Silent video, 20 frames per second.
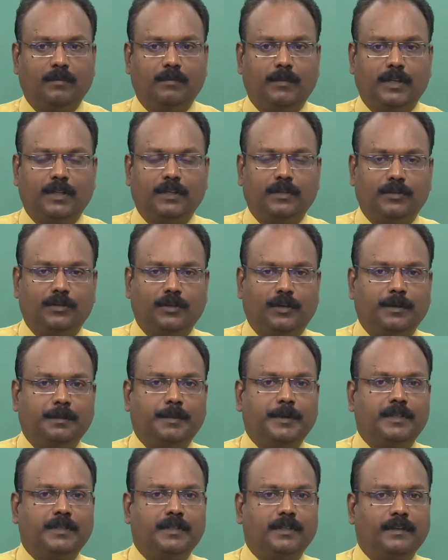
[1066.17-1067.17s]
but the
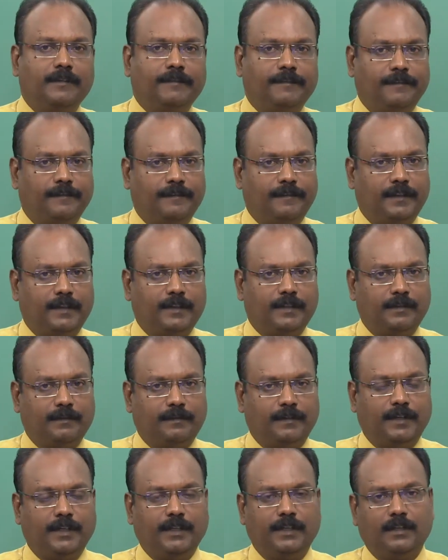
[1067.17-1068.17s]
job itself is a
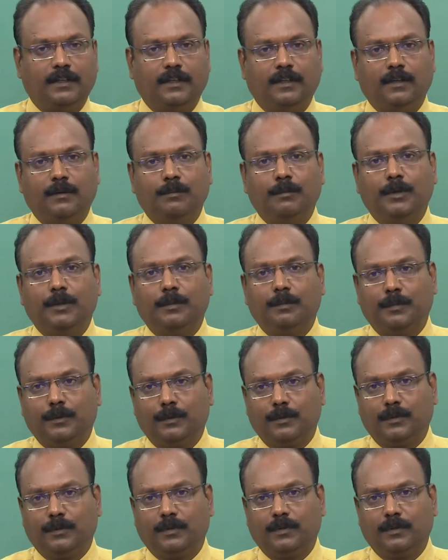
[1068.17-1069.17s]
very humble
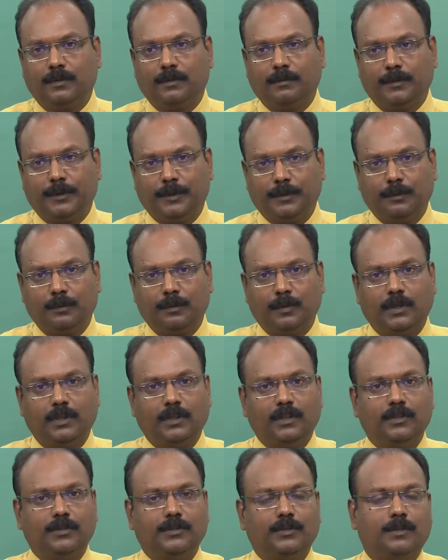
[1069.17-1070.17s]
post, but you
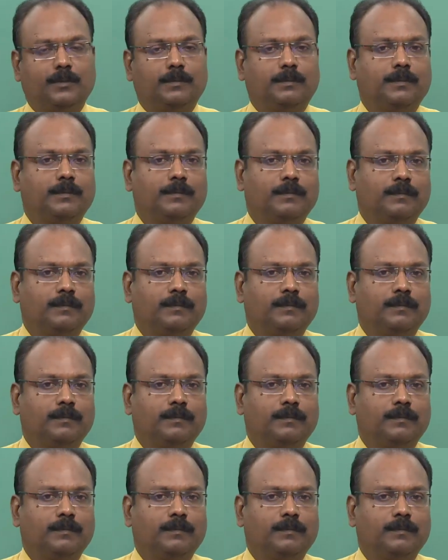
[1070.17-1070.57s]
want the job.